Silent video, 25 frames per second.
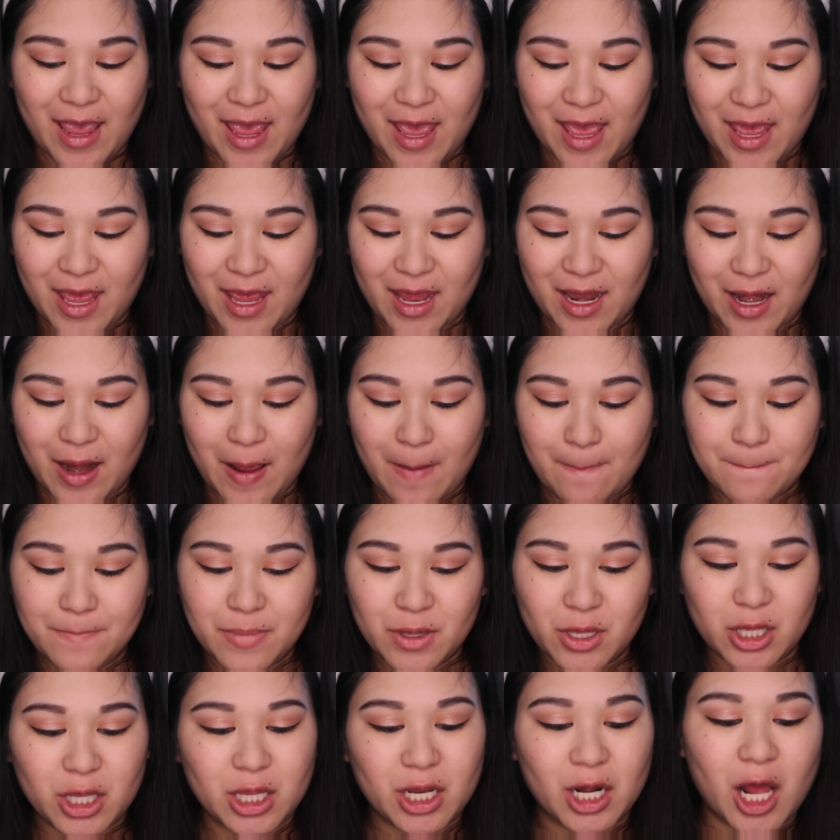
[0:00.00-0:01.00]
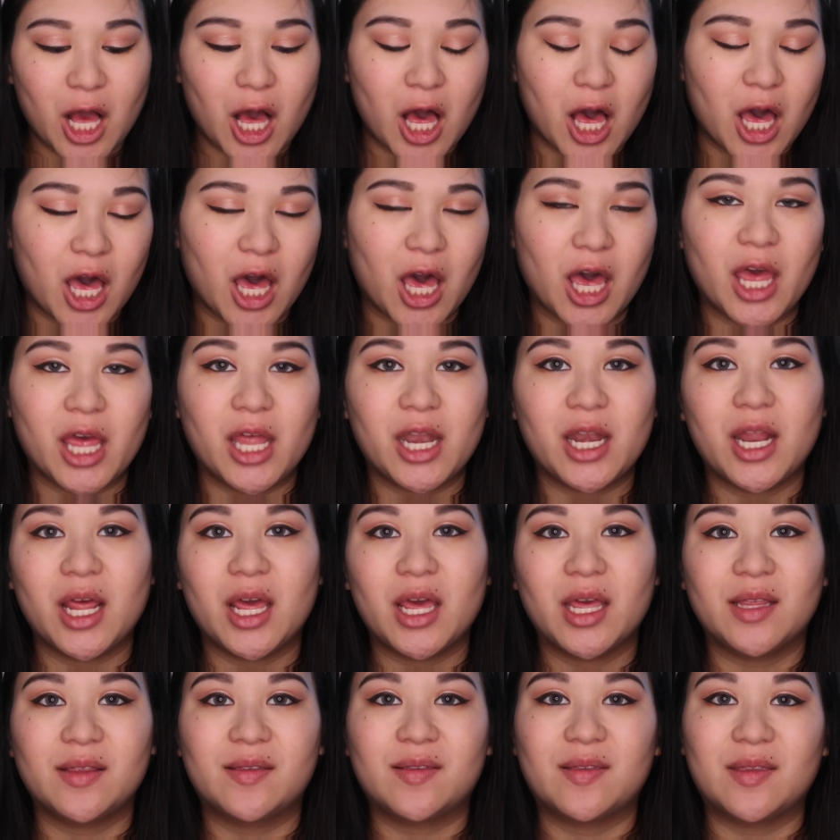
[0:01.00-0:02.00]
and put
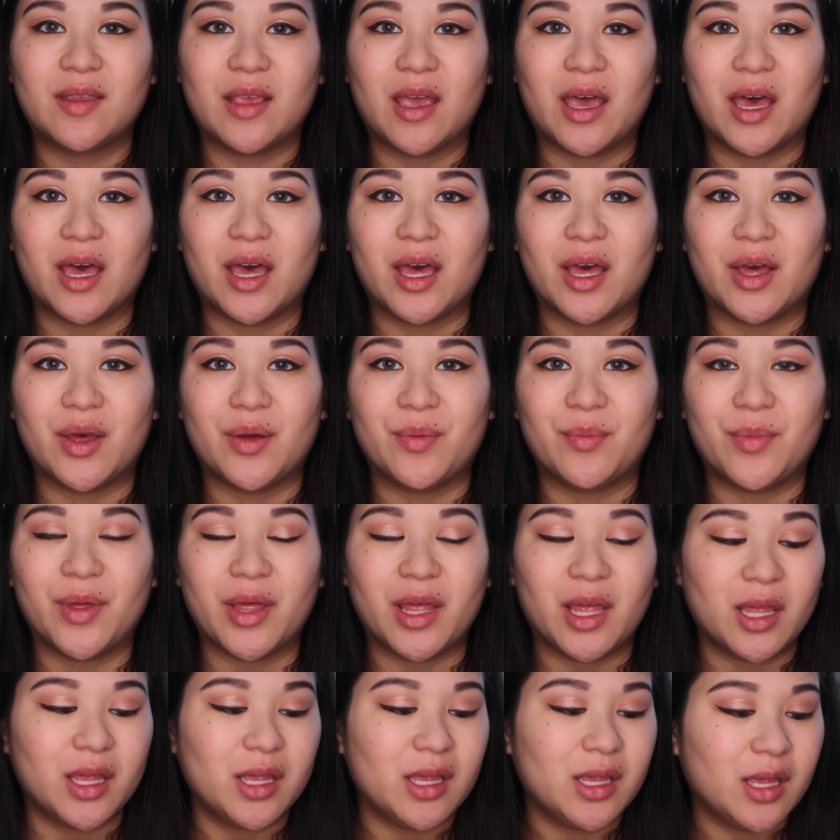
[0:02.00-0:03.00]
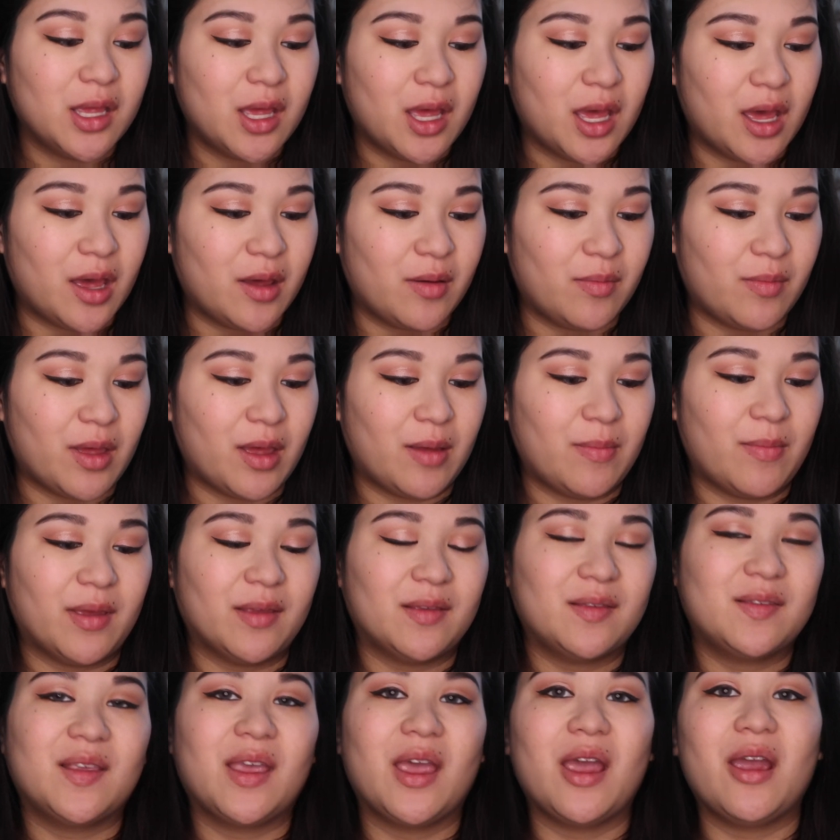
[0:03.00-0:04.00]
on some of my
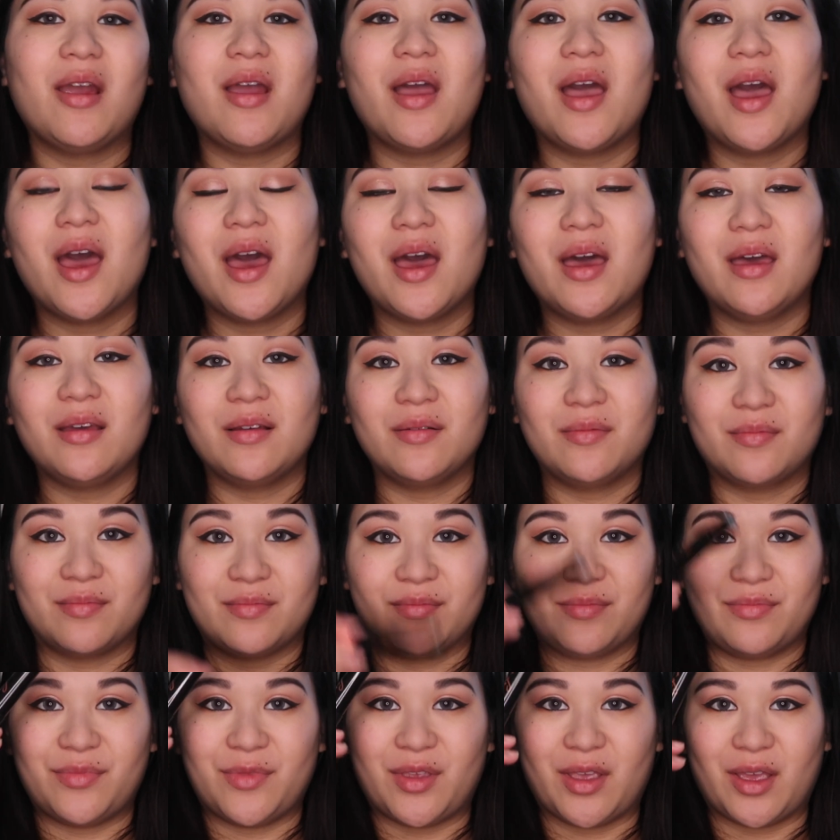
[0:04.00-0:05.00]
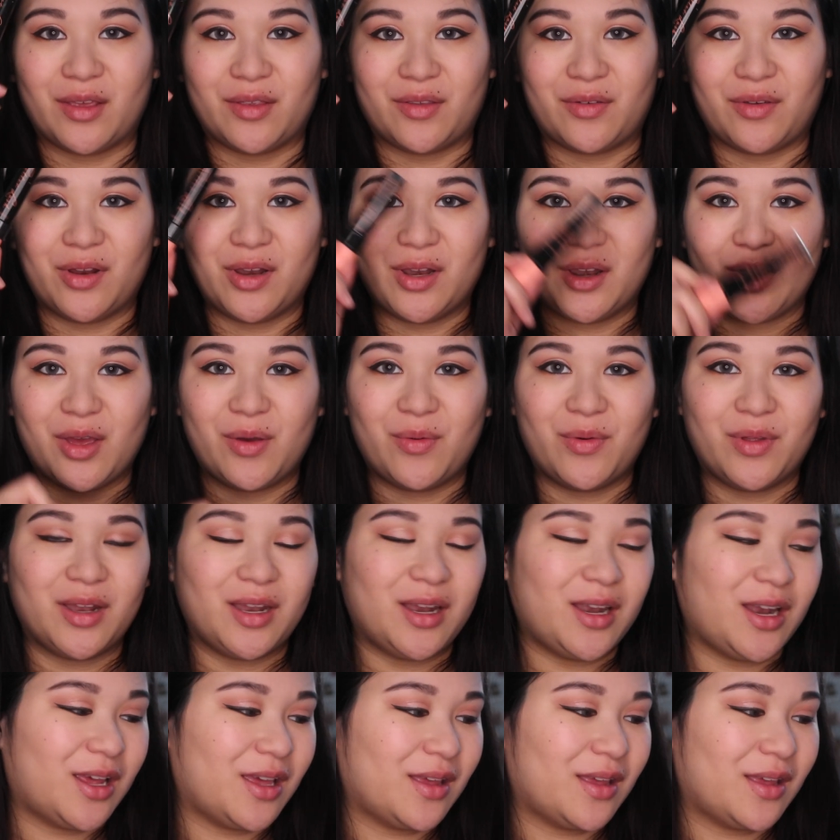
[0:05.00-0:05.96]
mascara. You guys already know what it